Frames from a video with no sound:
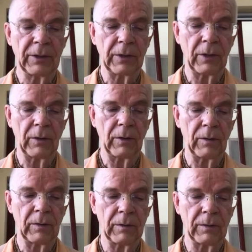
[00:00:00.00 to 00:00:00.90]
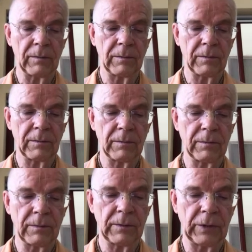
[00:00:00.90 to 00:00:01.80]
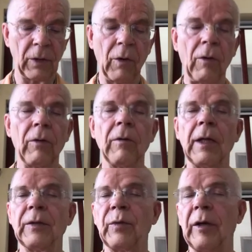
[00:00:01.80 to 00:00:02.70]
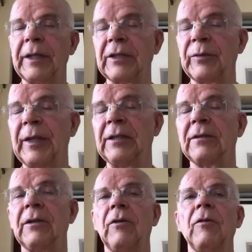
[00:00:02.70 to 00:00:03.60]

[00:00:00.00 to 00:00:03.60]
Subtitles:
So the whole, as Prabhupada explains,